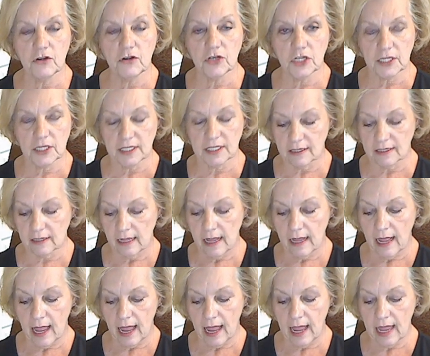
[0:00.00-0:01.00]
The textbook
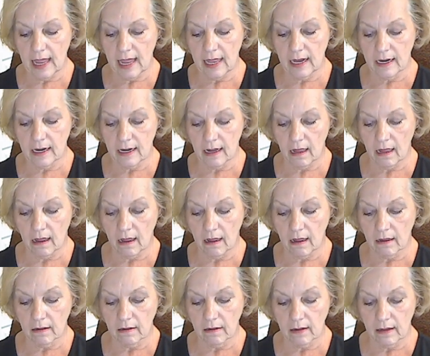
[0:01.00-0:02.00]
also
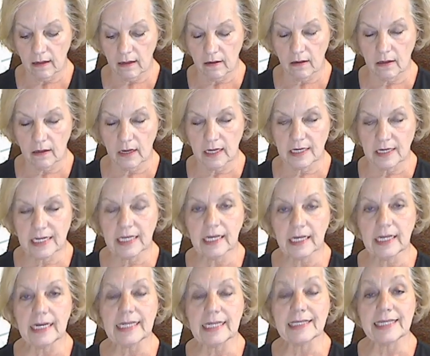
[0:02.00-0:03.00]
describes the scent of a
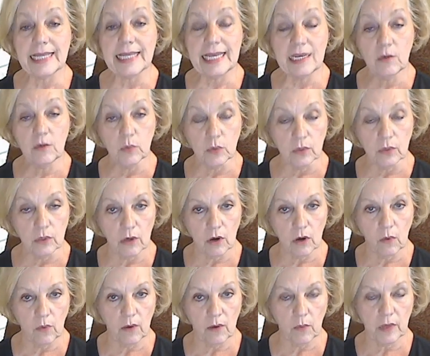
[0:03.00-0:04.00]
skunk as
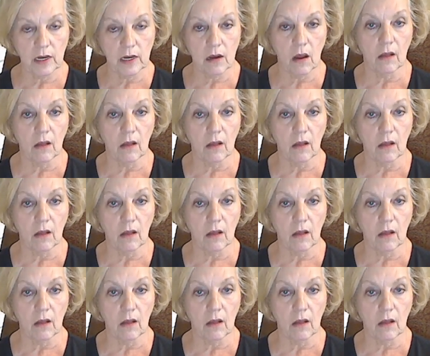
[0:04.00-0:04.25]
diffusion. I